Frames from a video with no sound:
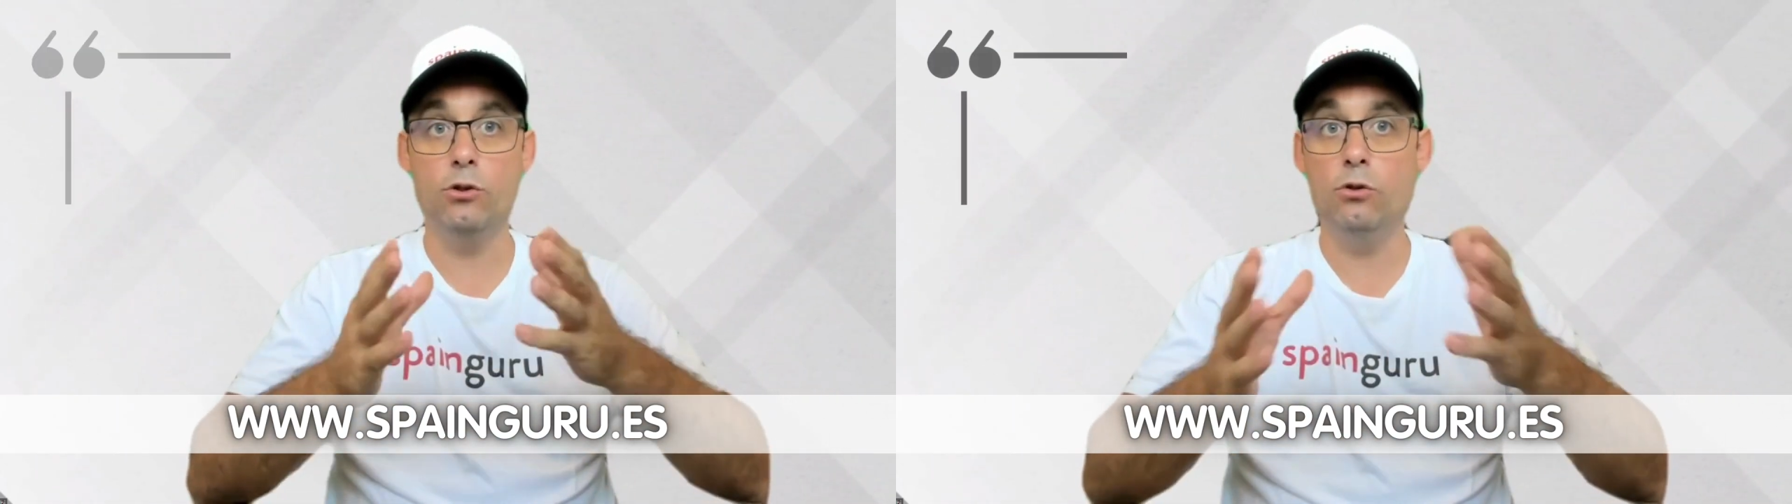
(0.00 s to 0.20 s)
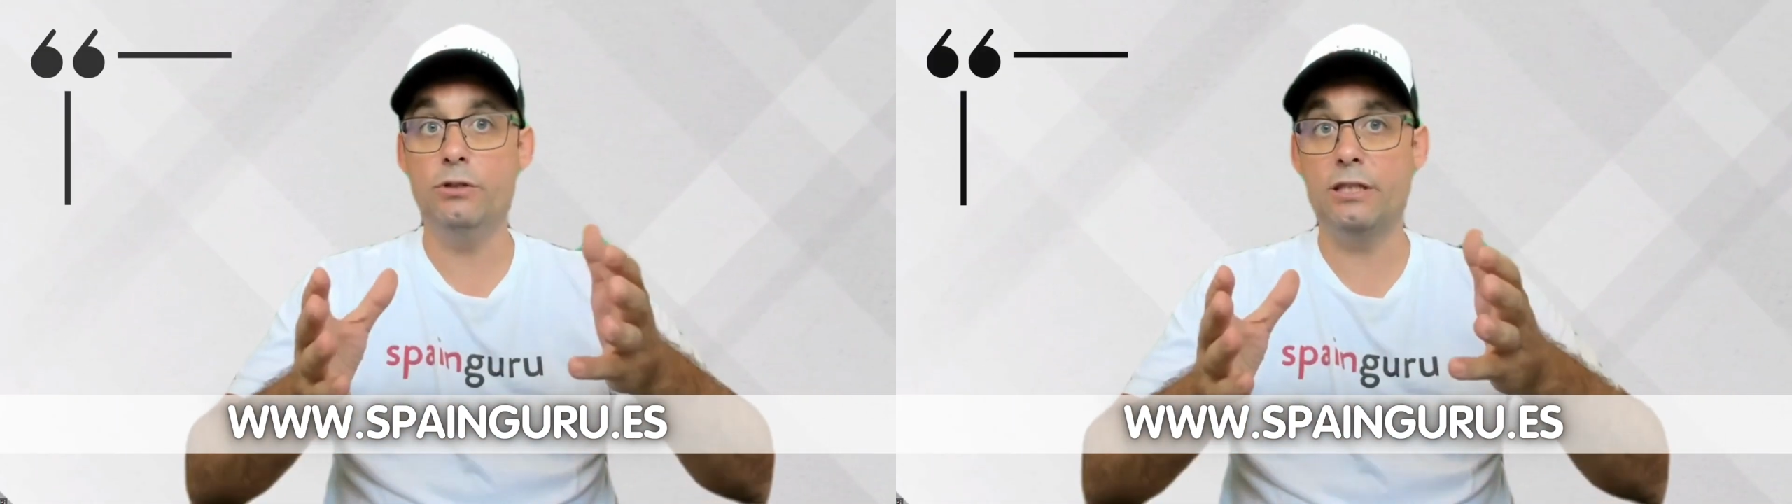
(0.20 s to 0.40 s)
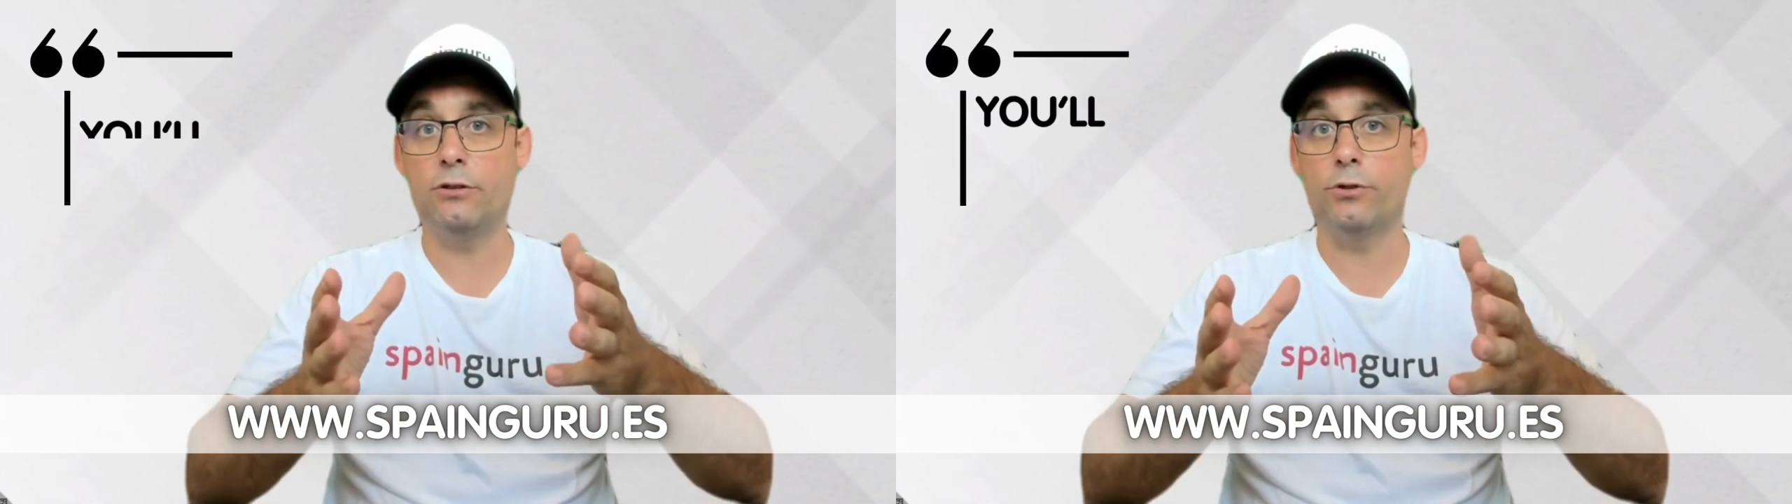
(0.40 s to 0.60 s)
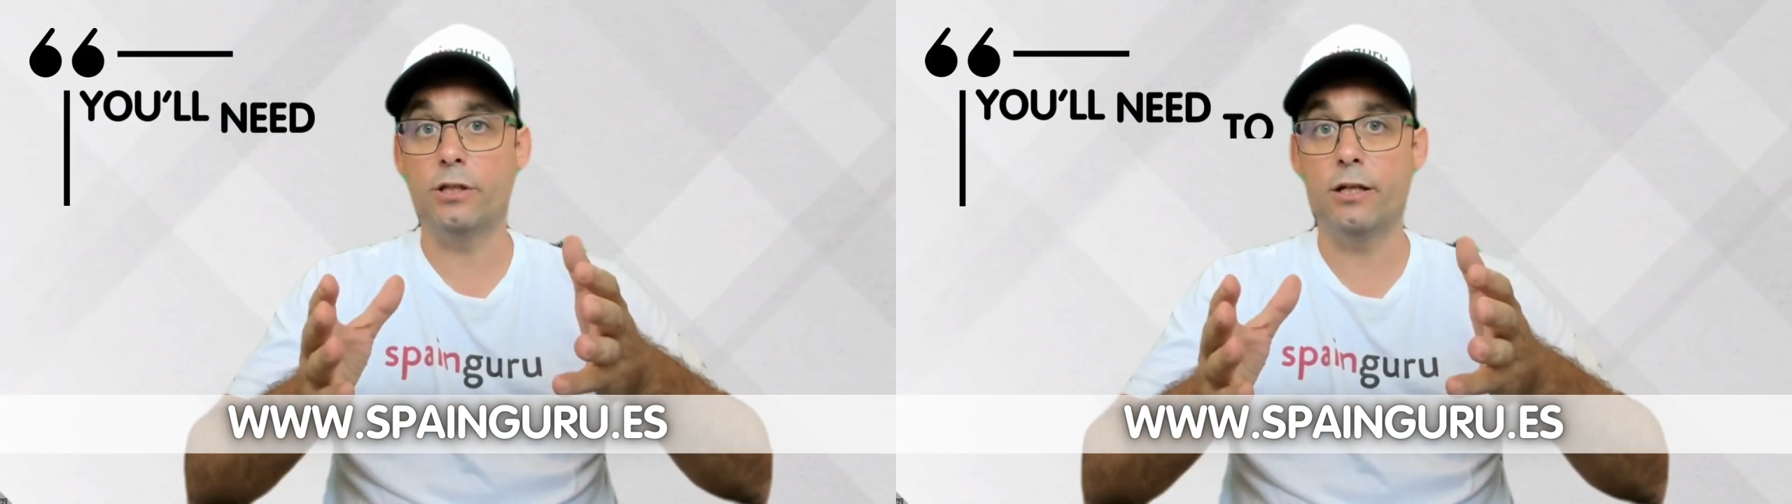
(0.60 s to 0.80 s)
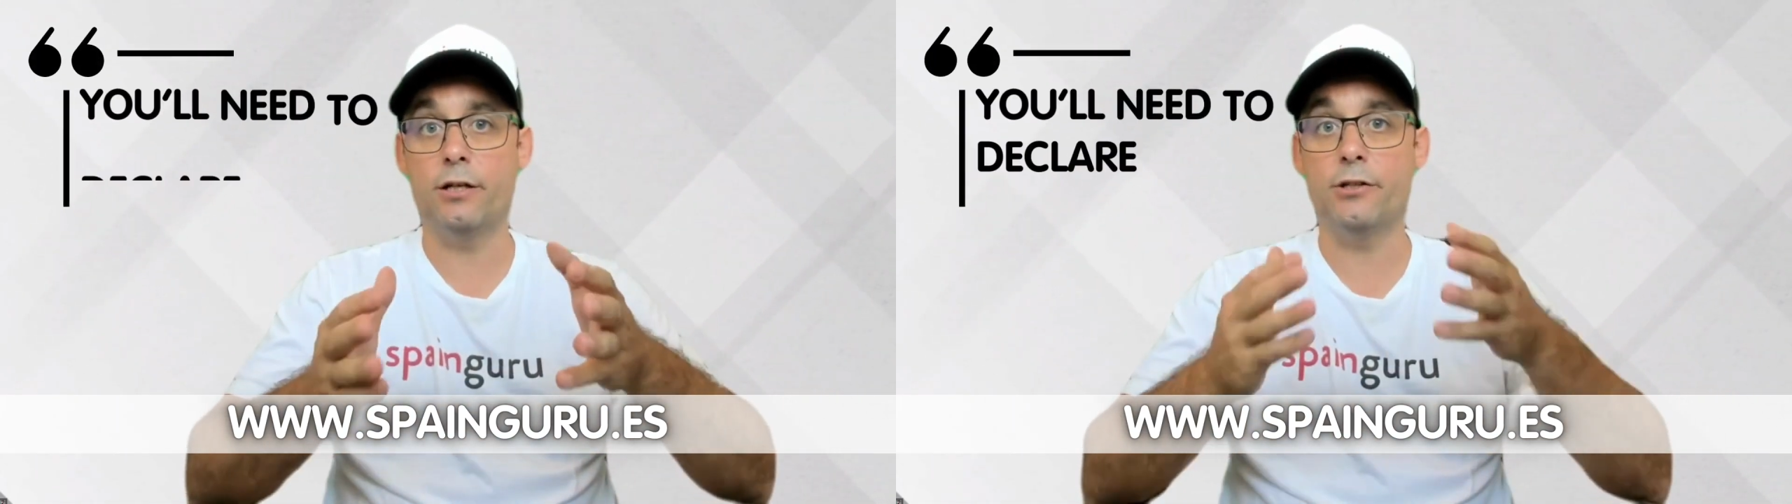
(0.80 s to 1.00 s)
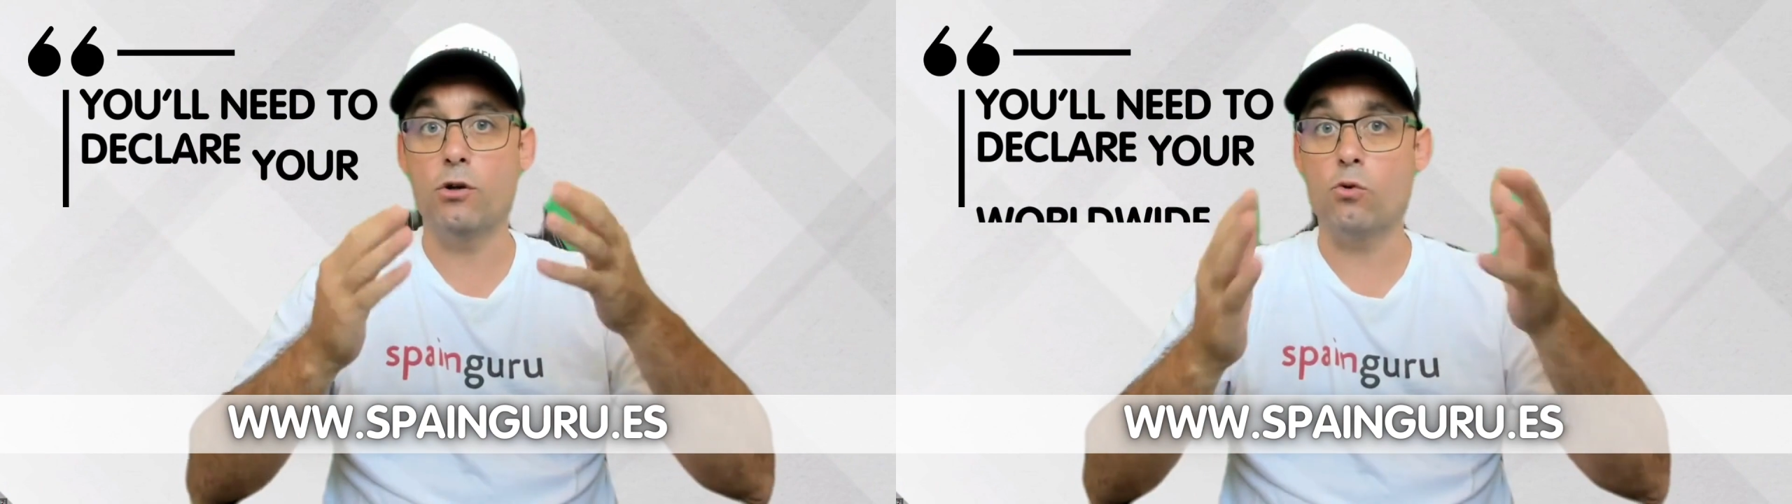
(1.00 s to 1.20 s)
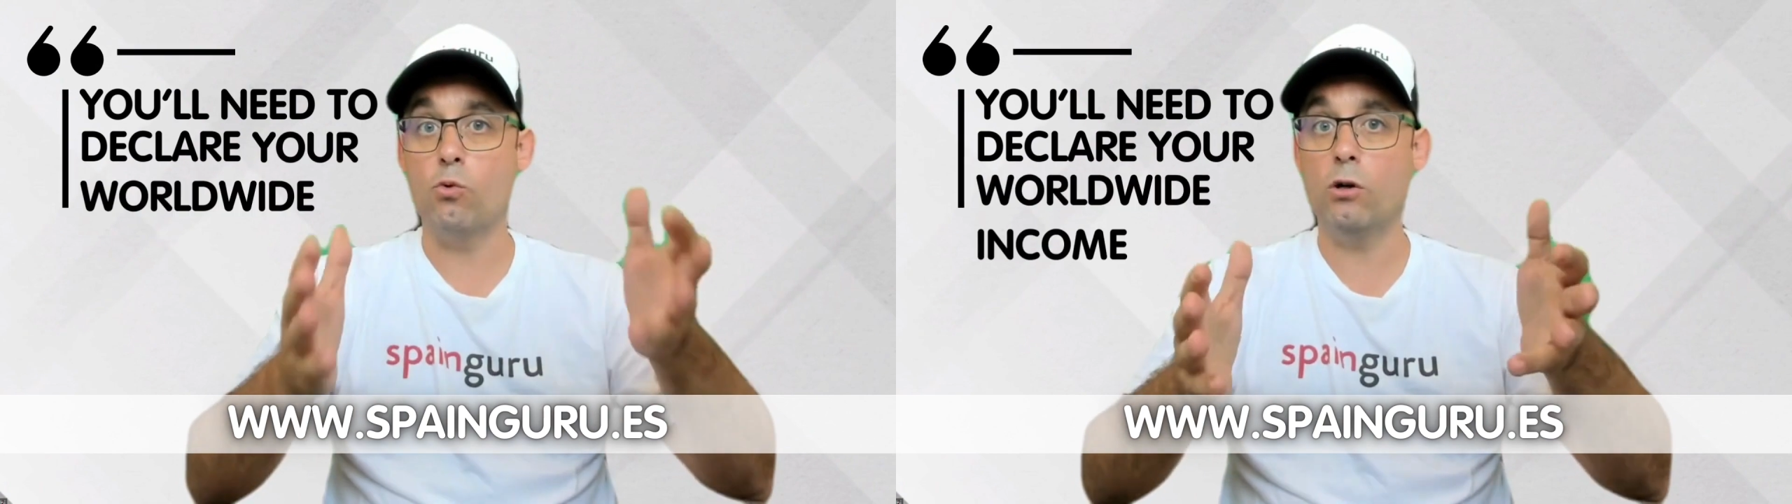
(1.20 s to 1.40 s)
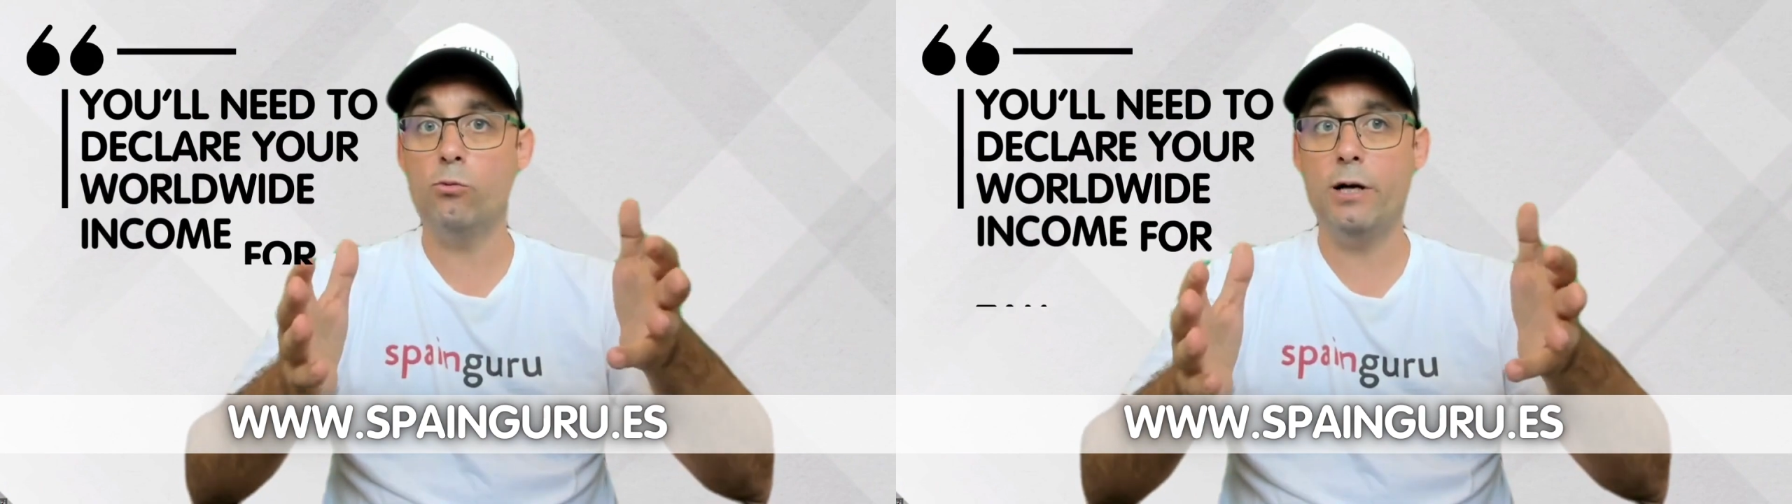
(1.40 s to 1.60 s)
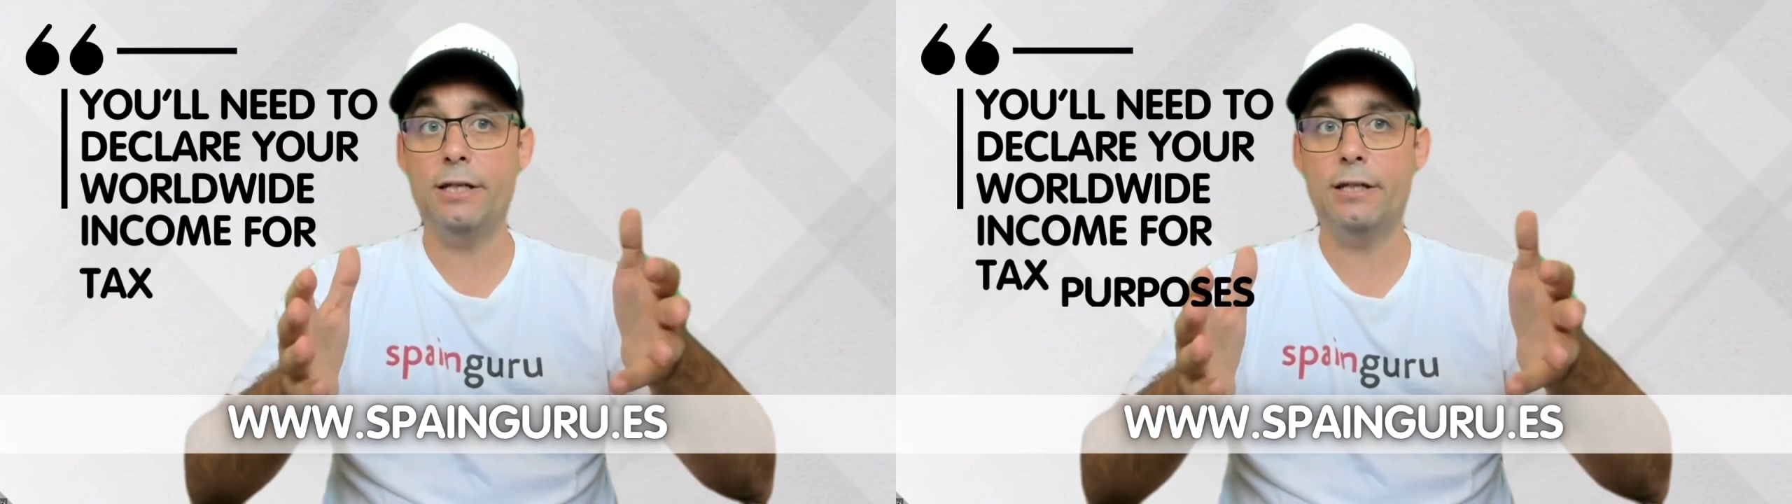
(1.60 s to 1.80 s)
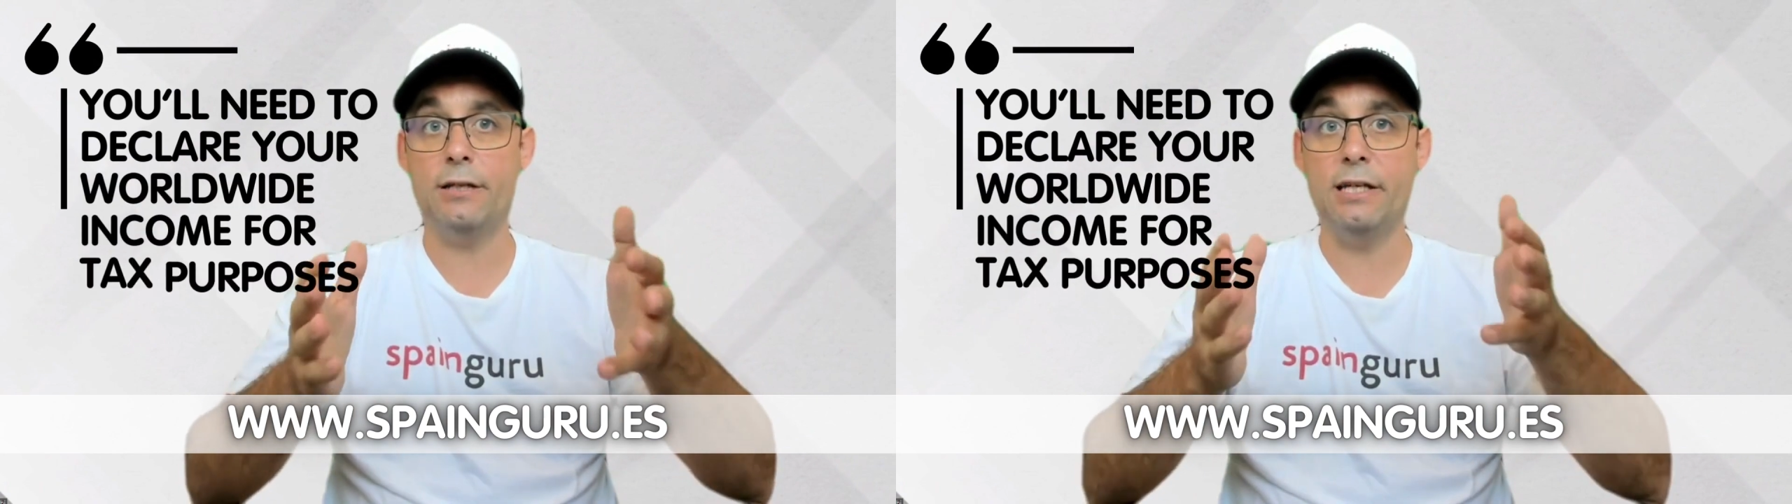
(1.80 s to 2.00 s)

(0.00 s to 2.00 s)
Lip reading: you'll need to declare your worldwide